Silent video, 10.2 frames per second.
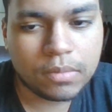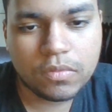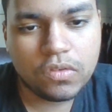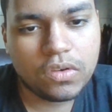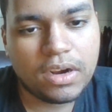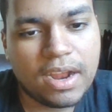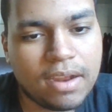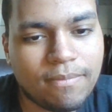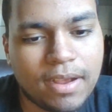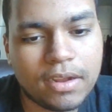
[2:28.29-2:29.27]
I'm just trying to
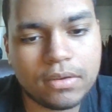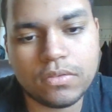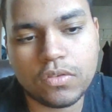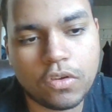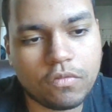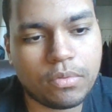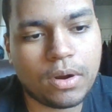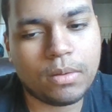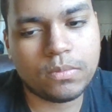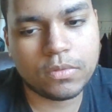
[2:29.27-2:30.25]
add value and solve
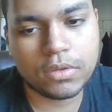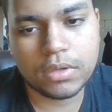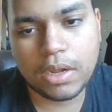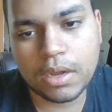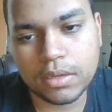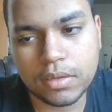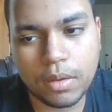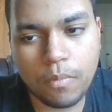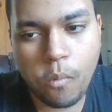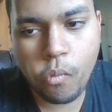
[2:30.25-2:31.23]
problems is the concept.